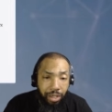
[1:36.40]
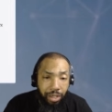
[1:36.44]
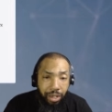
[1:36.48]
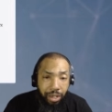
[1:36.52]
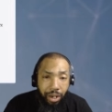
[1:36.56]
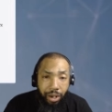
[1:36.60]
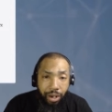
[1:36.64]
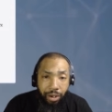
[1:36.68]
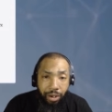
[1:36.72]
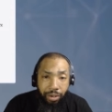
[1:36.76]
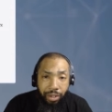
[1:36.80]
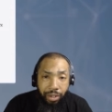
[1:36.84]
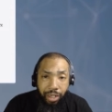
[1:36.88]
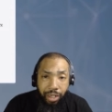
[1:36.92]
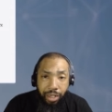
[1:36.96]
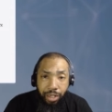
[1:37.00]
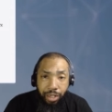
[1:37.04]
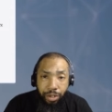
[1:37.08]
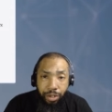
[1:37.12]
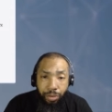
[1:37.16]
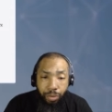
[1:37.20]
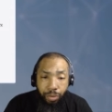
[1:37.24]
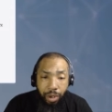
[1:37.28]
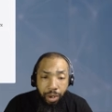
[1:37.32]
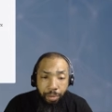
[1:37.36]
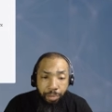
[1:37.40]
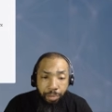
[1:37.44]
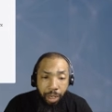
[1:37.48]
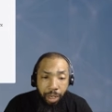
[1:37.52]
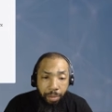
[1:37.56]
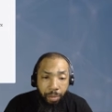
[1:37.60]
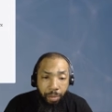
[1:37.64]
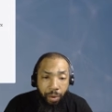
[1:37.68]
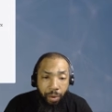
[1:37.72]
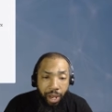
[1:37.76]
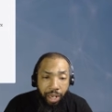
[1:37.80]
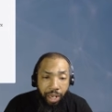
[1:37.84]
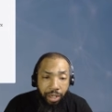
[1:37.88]
so this is what
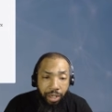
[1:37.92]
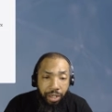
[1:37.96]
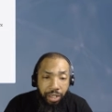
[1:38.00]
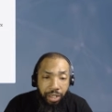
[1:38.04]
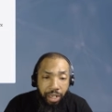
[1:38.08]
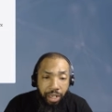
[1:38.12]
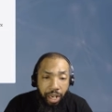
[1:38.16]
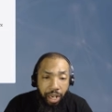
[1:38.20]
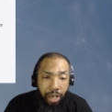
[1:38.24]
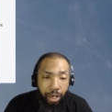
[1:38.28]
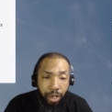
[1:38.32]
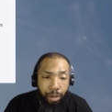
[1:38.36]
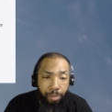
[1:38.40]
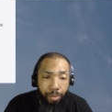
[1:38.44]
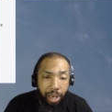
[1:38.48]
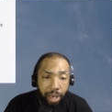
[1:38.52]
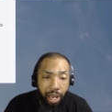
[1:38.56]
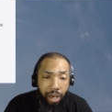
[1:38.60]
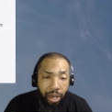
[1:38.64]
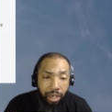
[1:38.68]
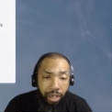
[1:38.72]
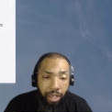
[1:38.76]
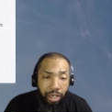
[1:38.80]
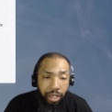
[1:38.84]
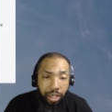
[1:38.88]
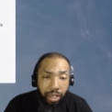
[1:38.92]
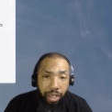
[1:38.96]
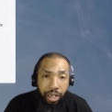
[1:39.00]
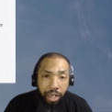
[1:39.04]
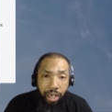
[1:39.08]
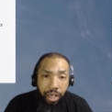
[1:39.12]
people had to say about it.